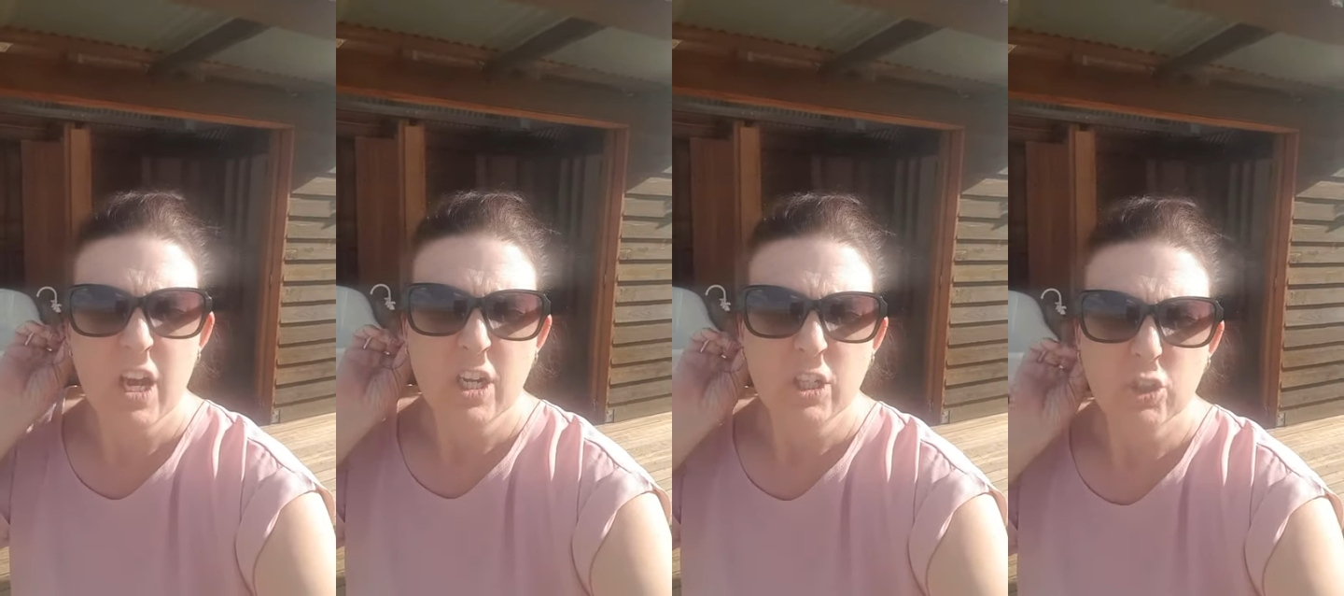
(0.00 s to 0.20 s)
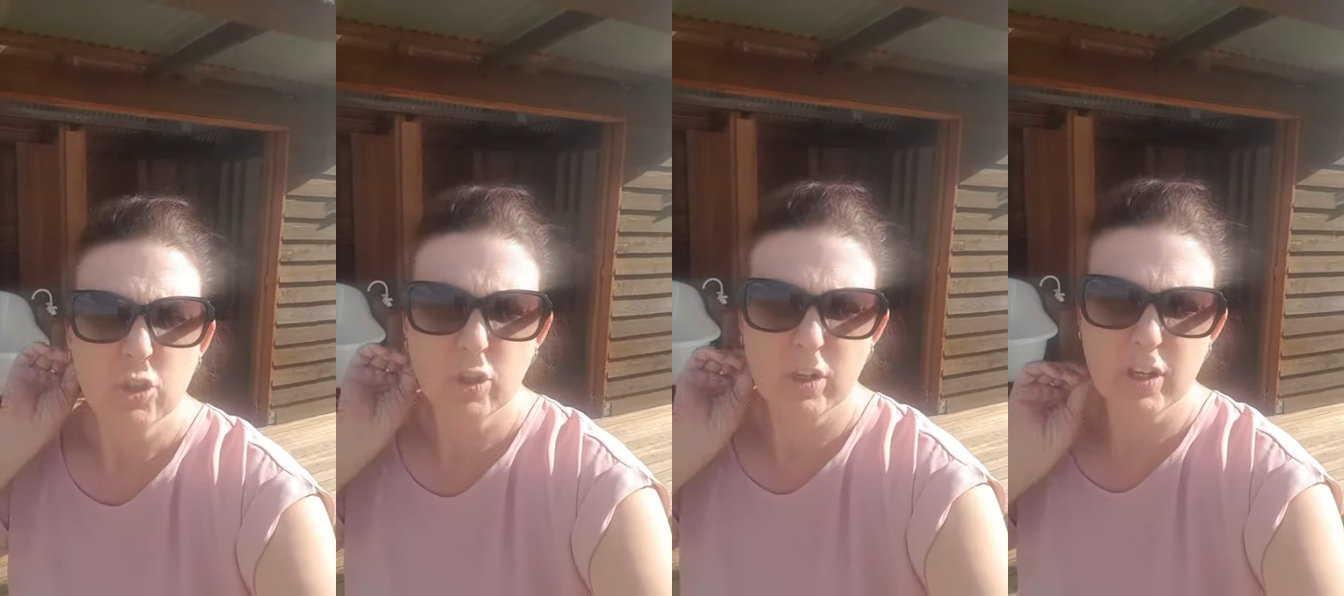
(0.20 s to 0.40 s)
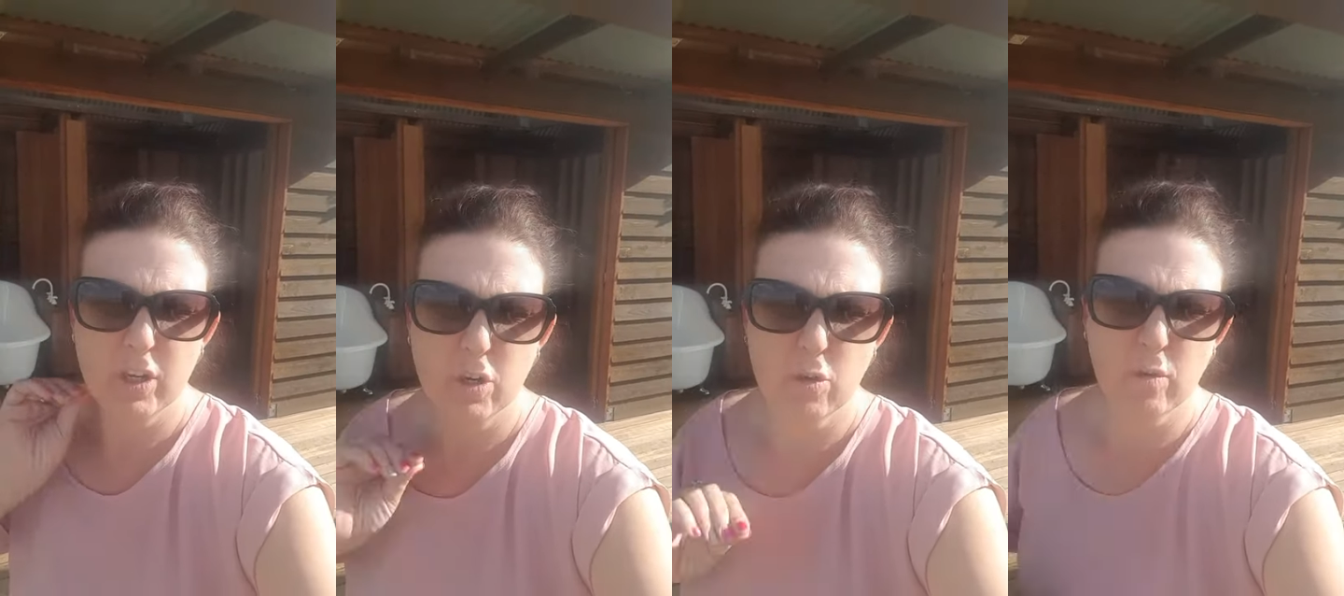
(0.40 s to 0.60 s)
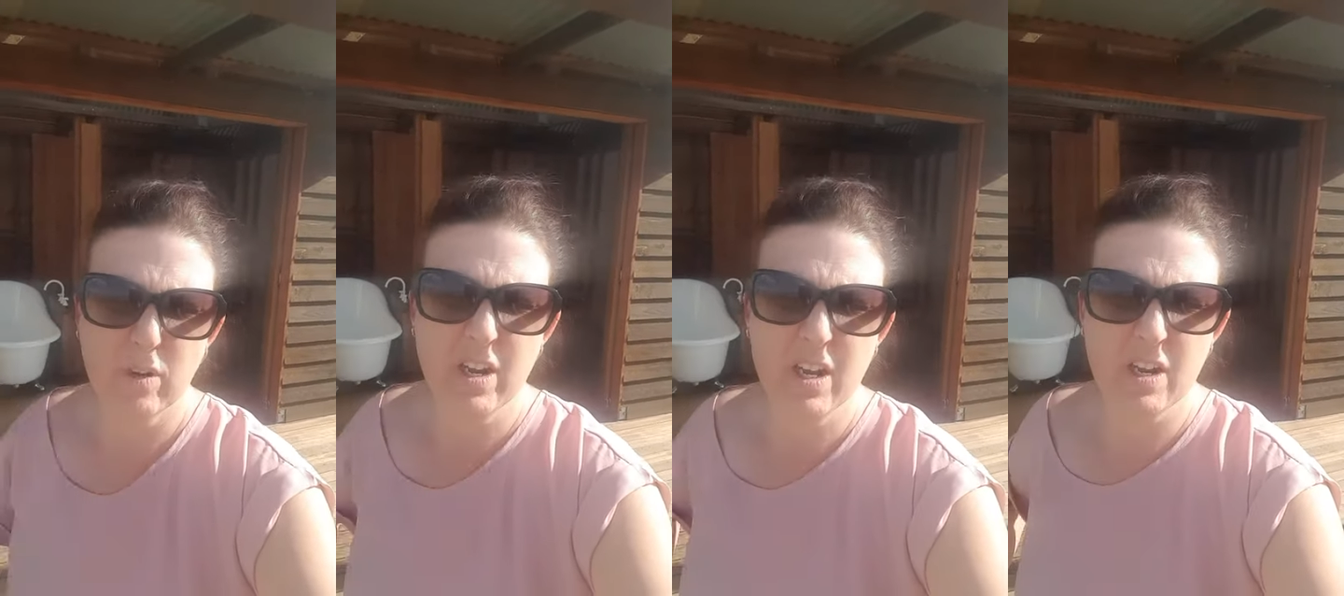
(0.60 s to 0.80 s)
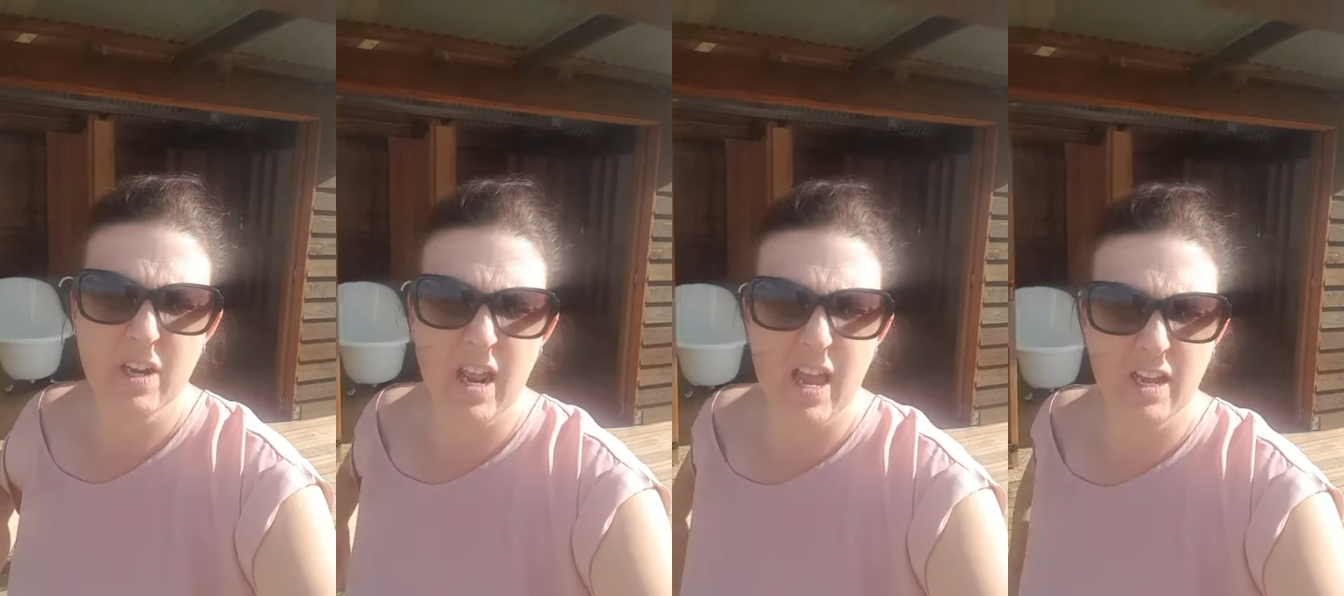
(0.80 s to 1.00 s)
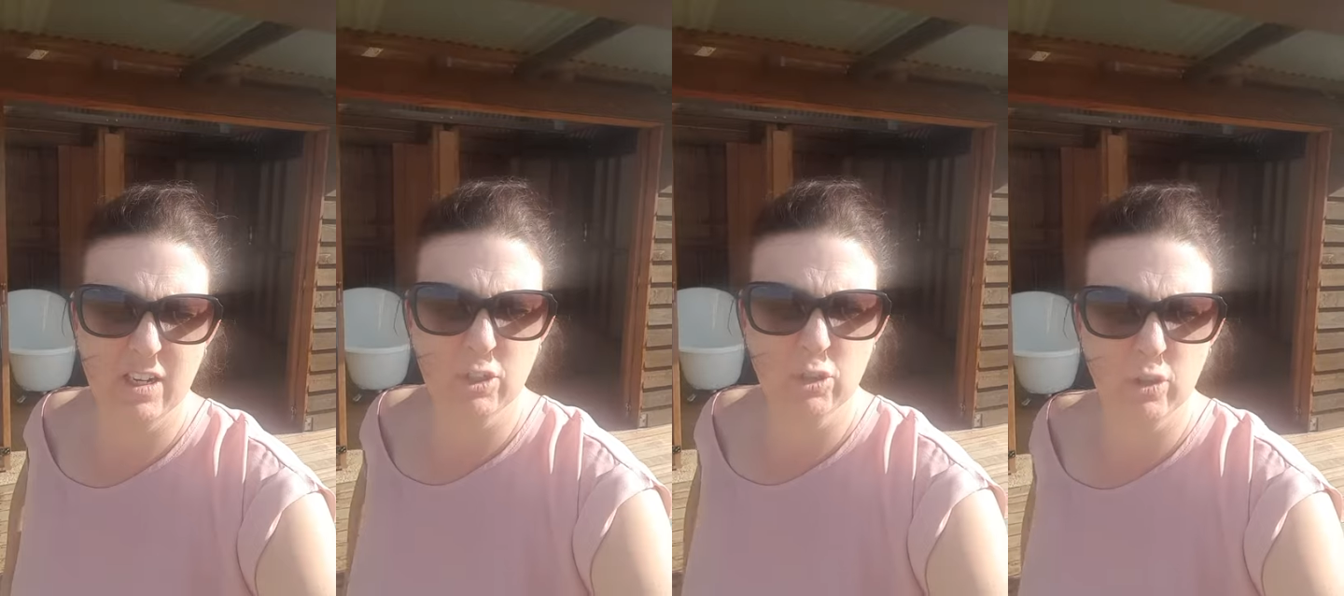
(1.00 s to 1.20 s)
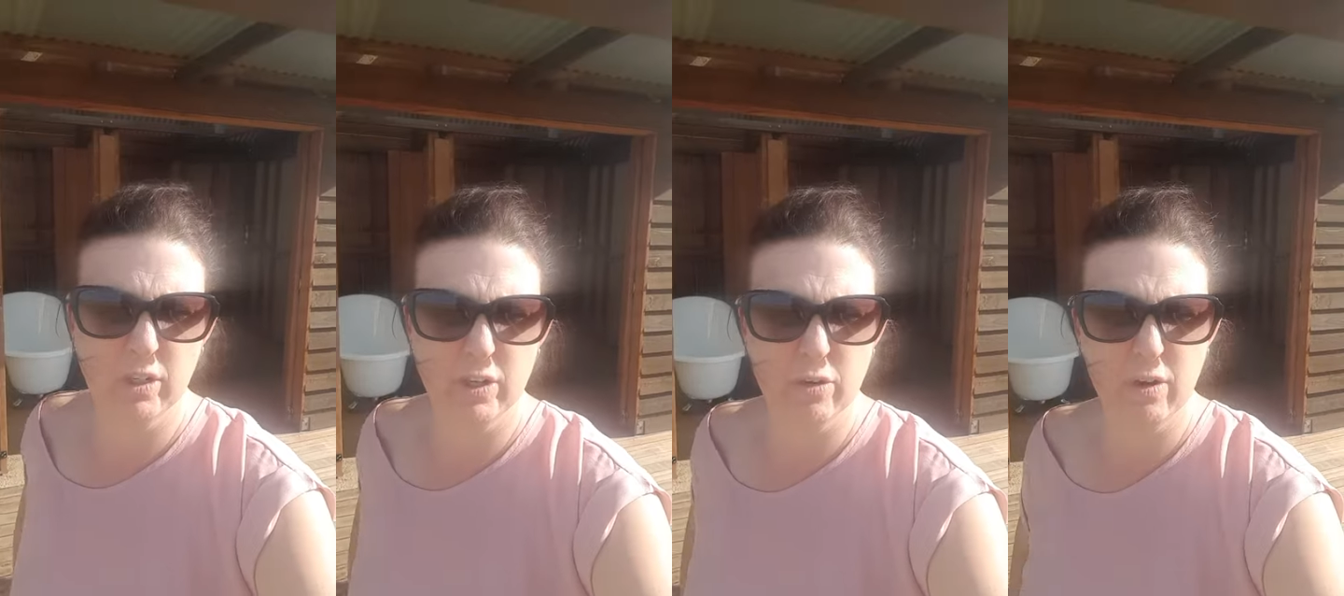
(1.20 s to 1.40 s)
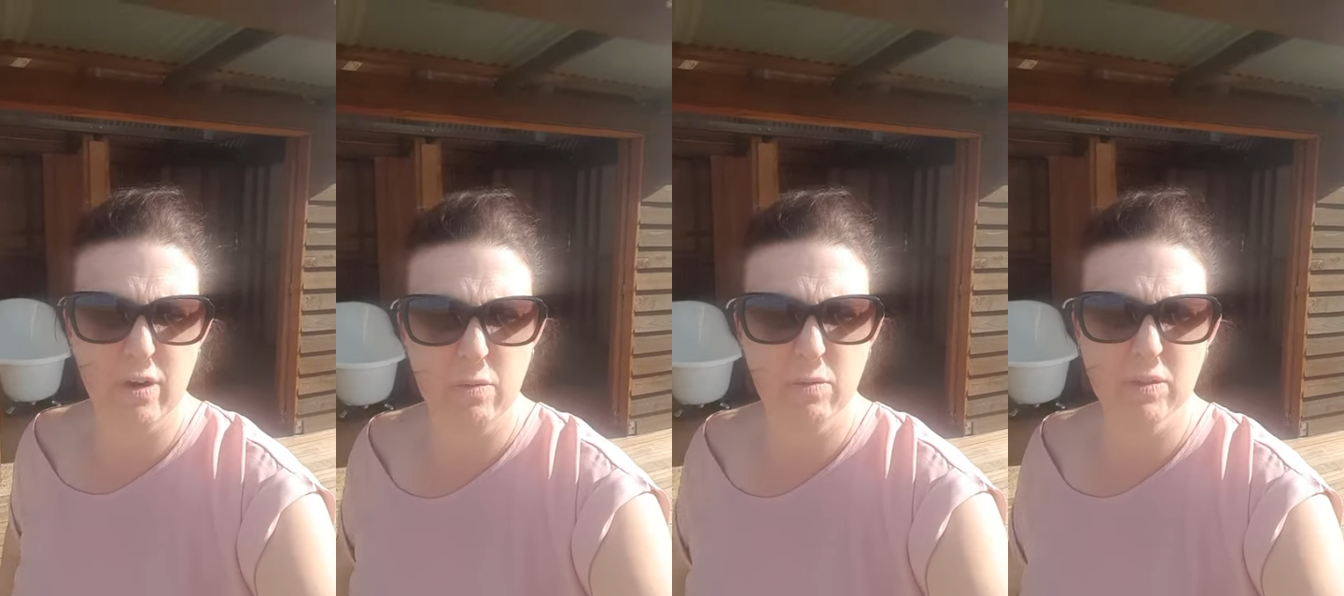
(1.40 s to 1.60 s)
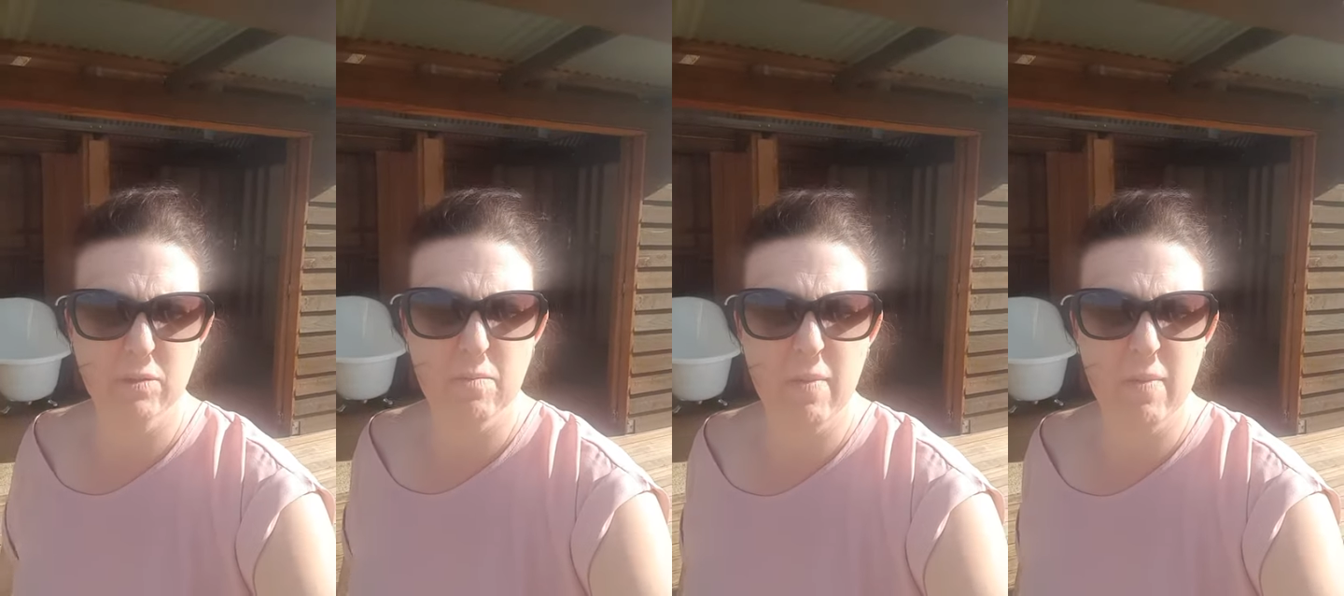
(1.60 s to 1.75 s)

Julia Creek and how Julia Creek was